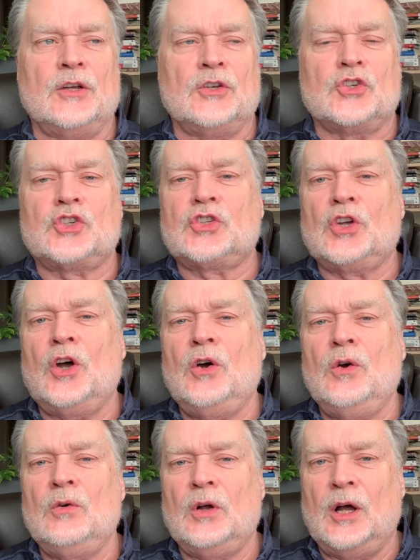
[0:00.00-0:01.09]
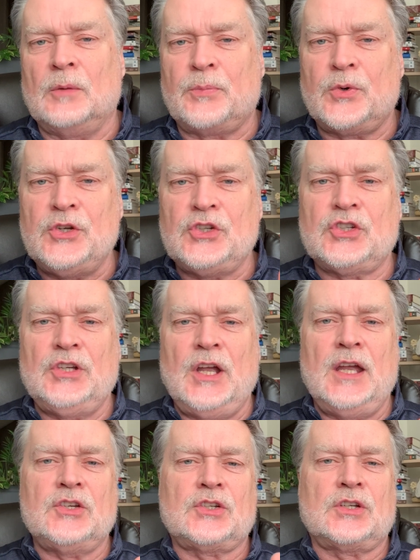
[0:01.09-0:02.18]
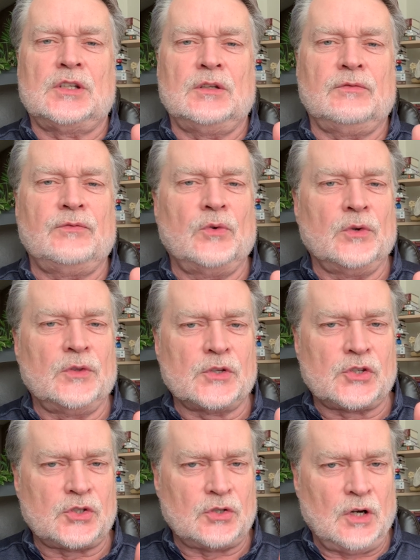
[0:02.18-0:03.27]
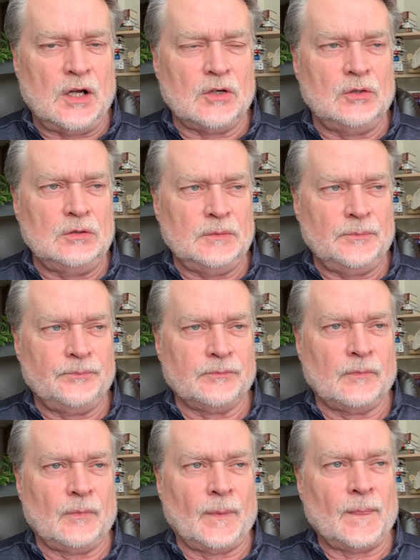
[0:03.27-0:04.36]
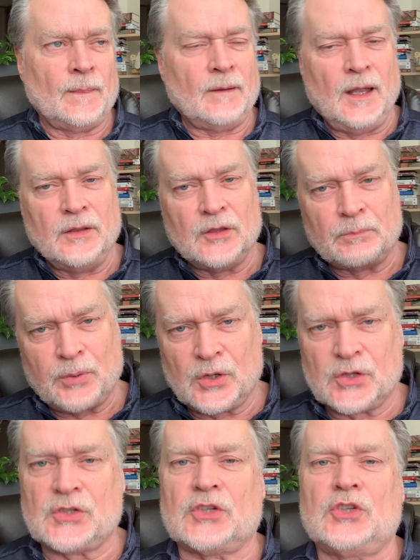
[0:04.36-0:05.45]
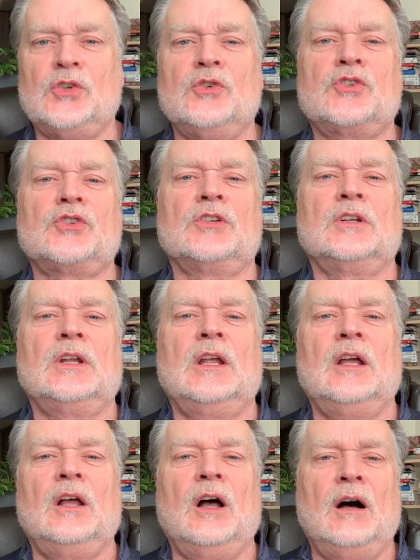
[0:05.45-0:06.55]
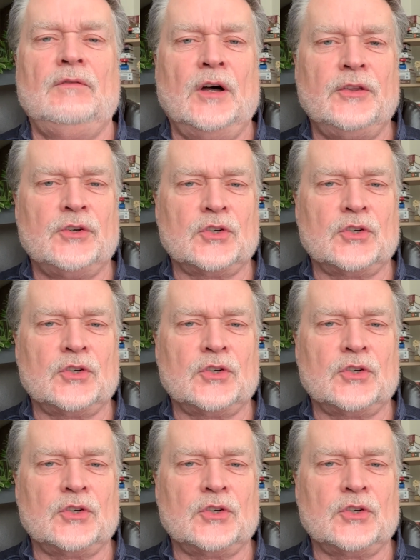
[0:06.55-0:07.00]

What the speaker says: show appreciation for the struggle and the persecution of other